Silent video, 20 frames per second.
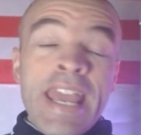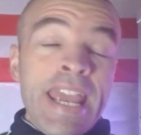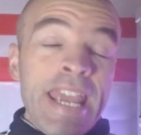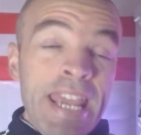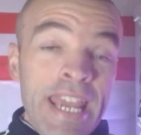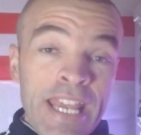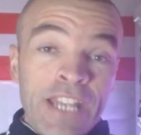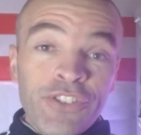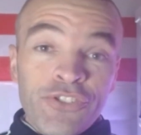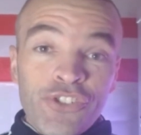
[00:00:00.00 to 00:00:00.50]

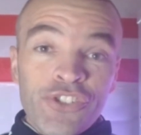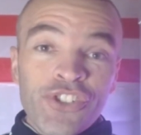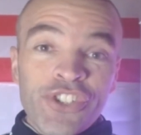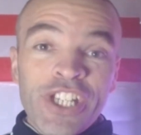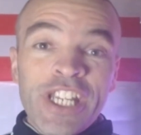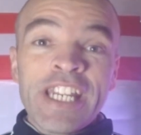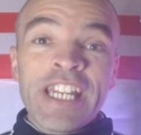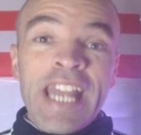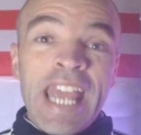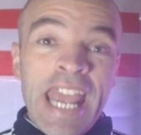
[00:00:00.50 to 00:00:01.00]

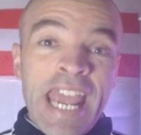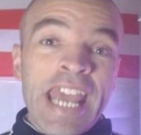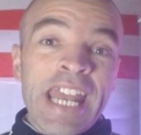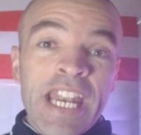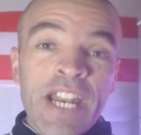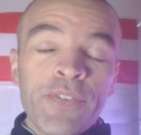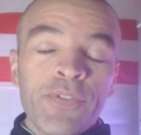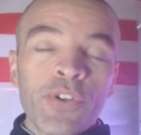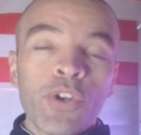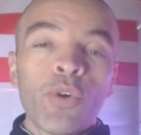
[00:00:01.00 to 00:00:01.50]
interesting
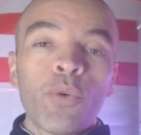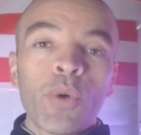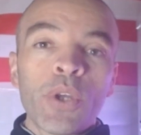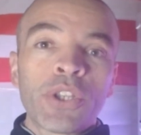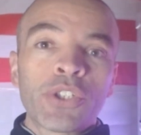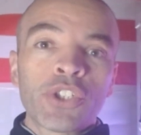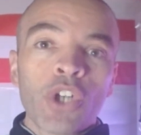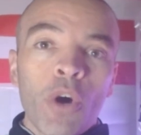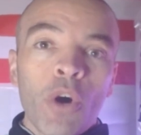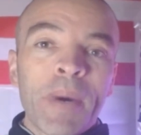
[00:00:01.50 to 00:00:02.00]
interview
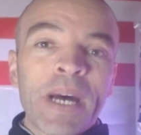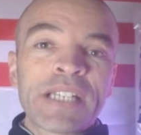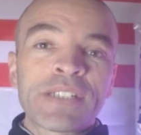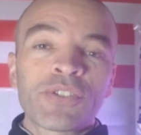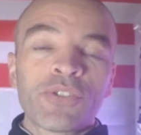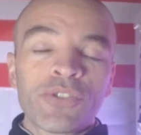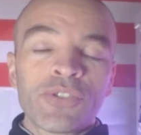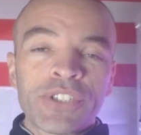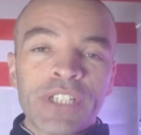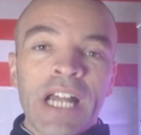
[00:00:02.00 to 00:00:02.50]
with Tomas
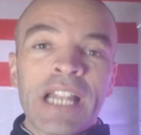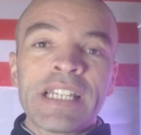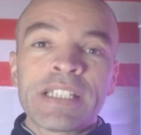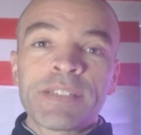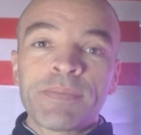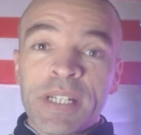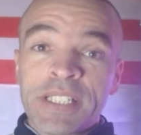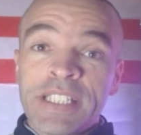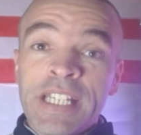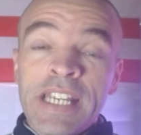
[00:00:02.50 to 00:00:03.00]
Gonzalez
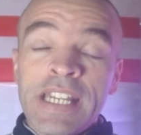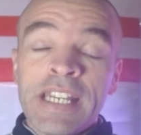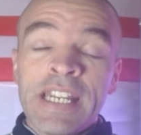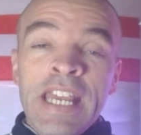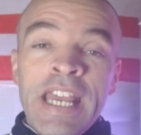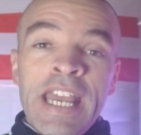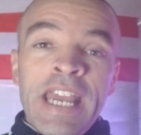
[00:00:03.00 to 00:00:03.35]
Martin.